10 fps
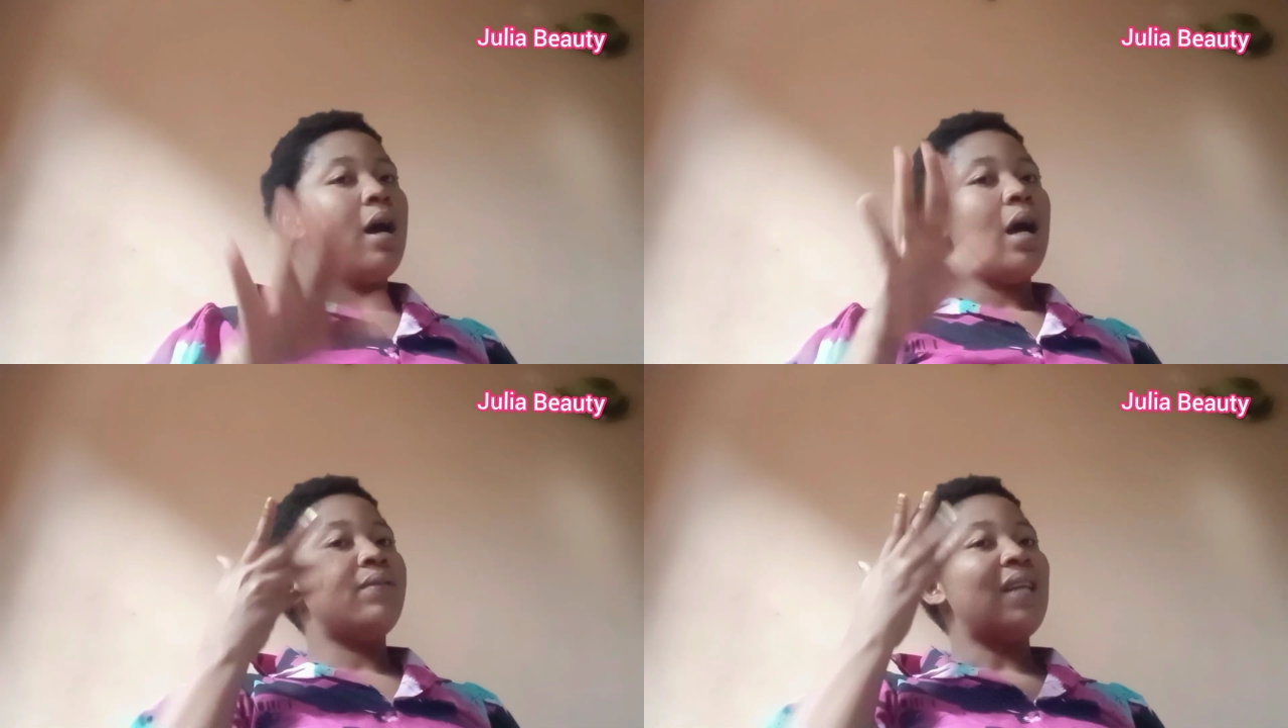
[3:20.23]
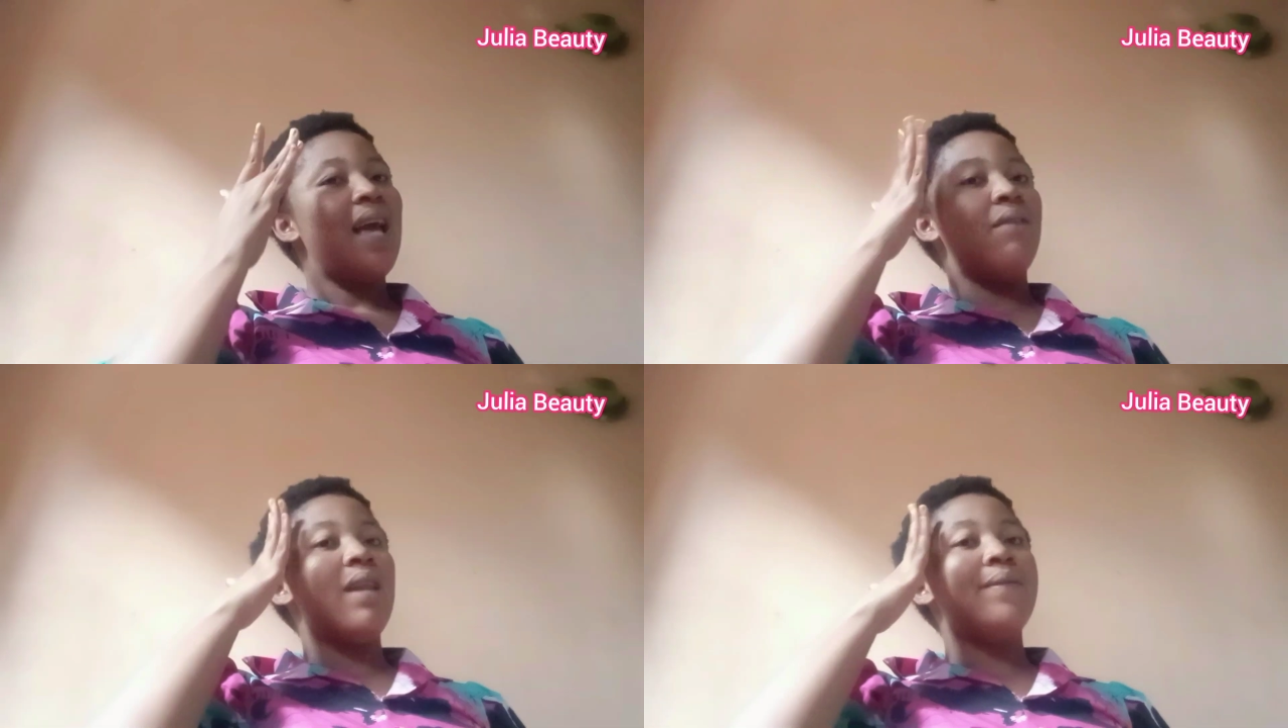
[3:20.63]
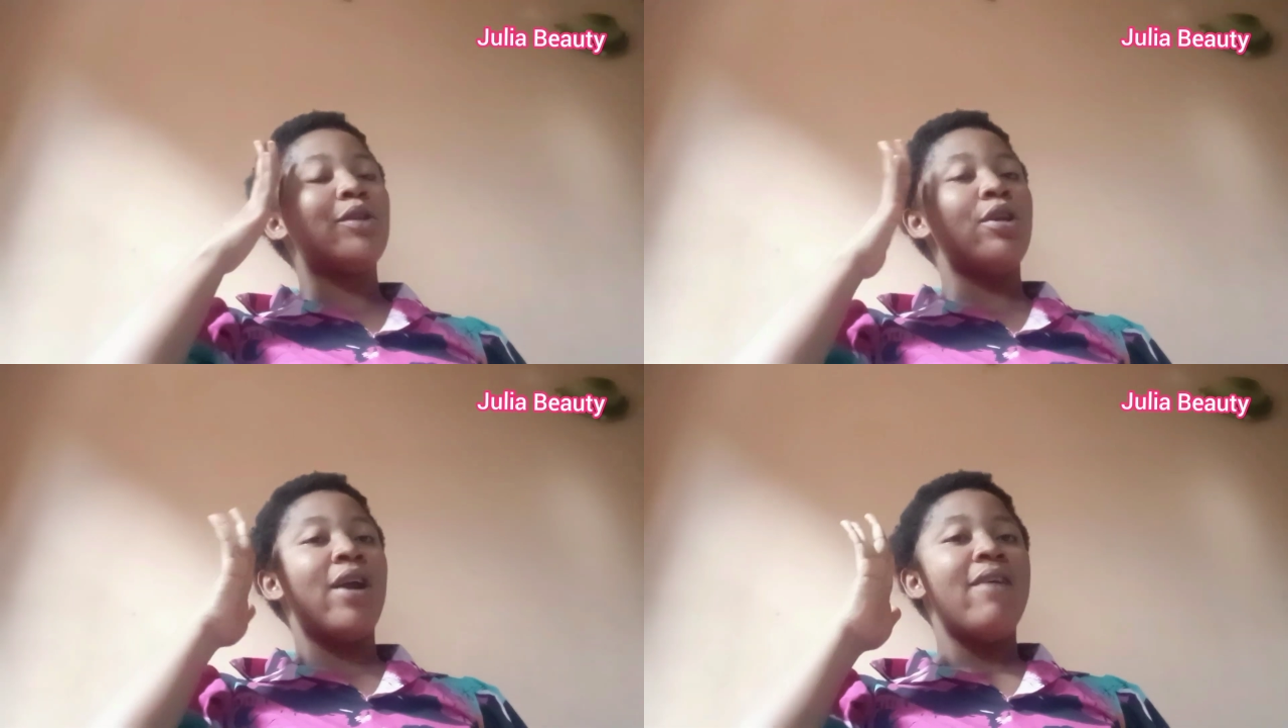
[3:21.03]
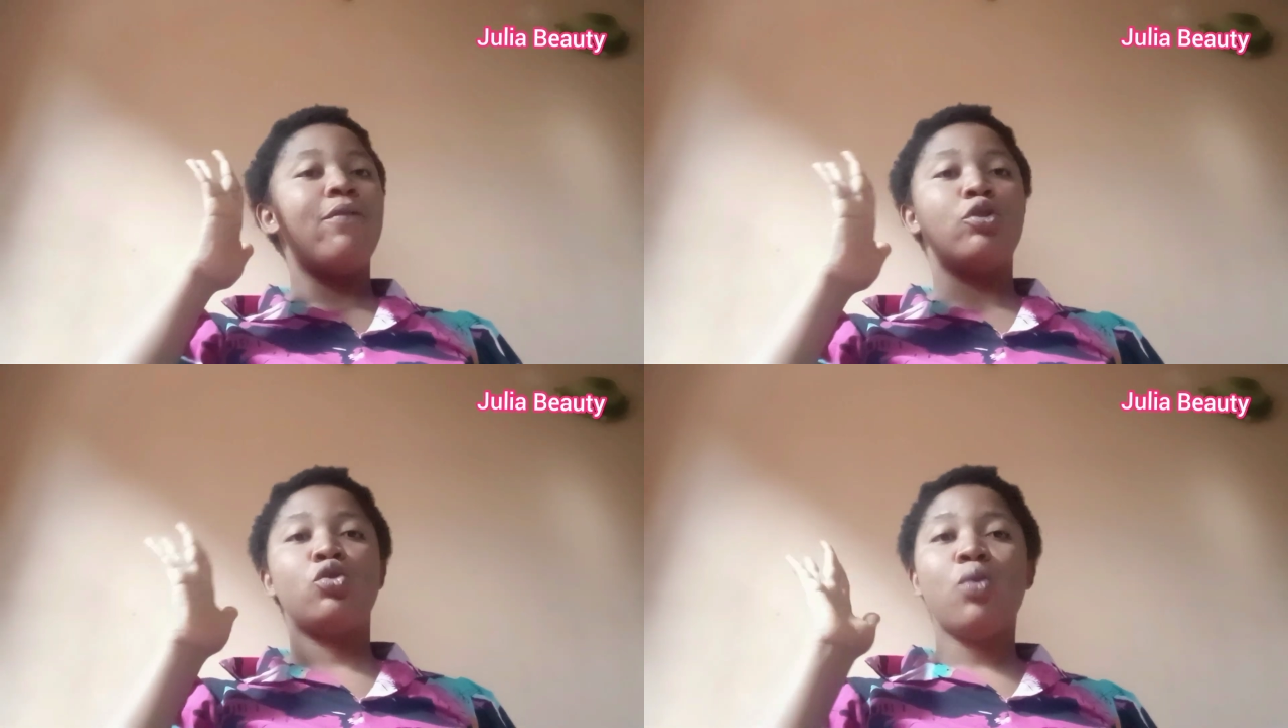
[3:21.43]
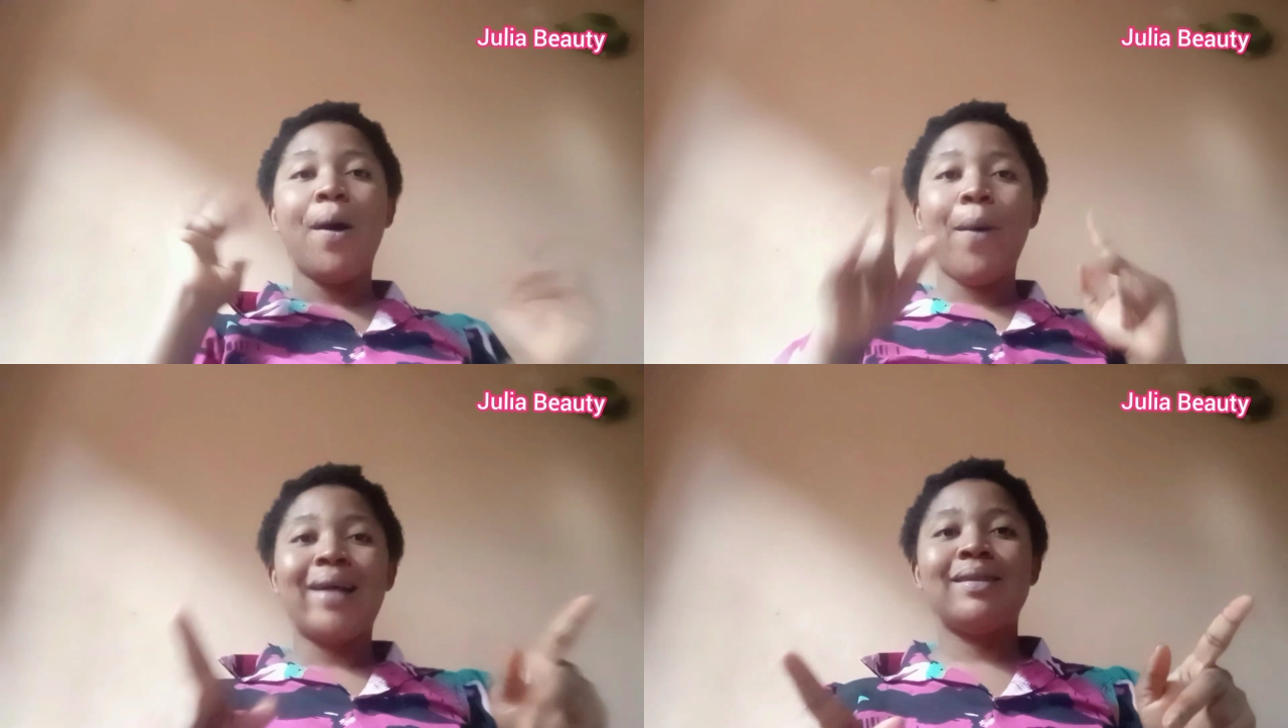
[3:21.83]
After I have left on your hair for 2
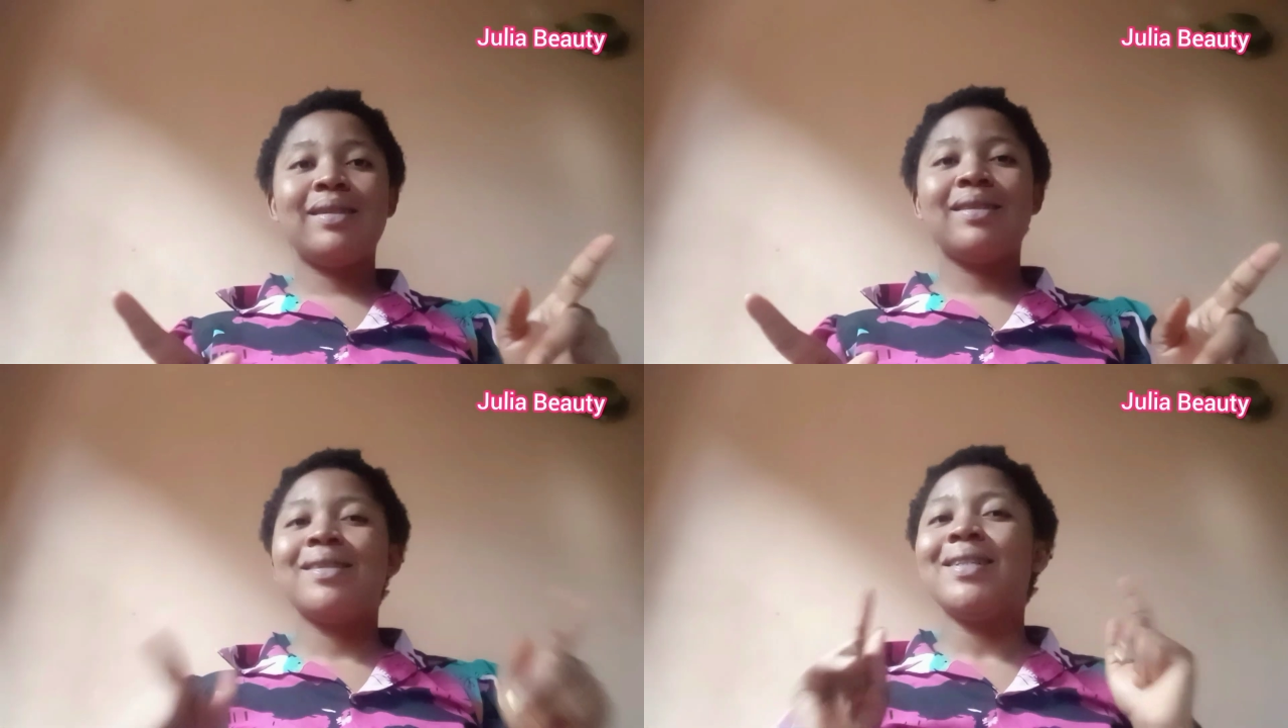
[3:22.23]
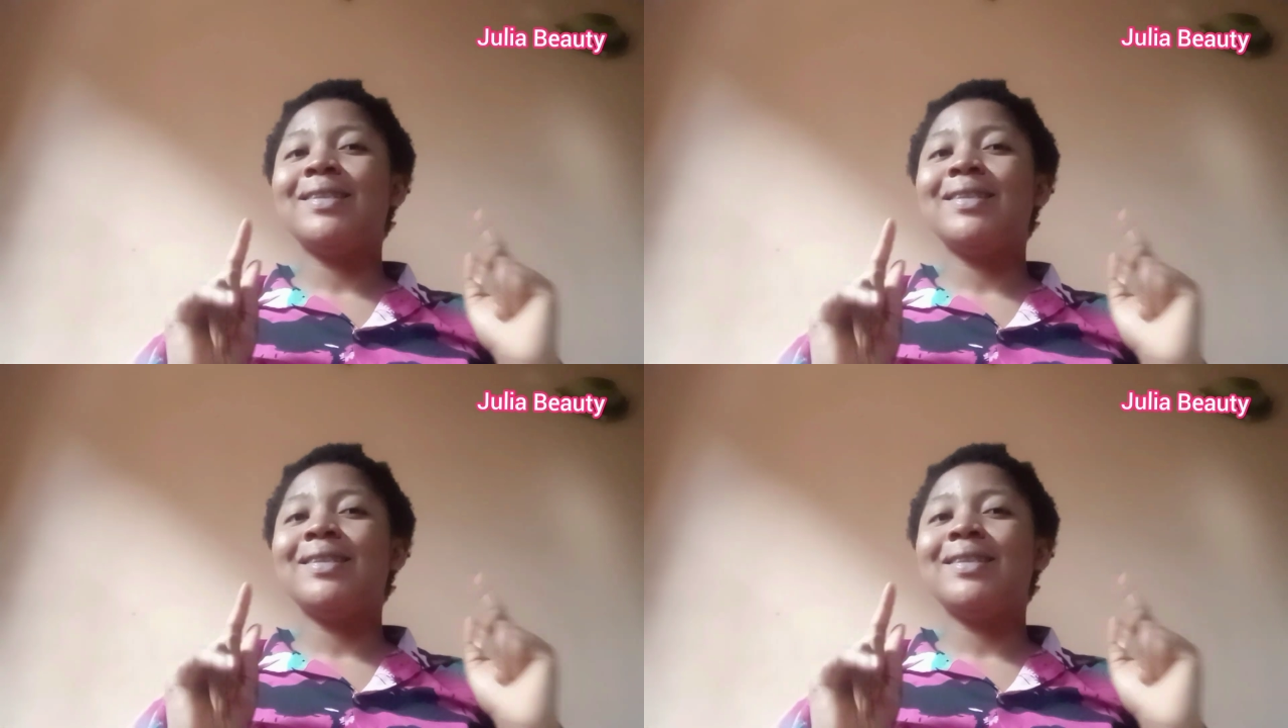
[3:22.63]
hours,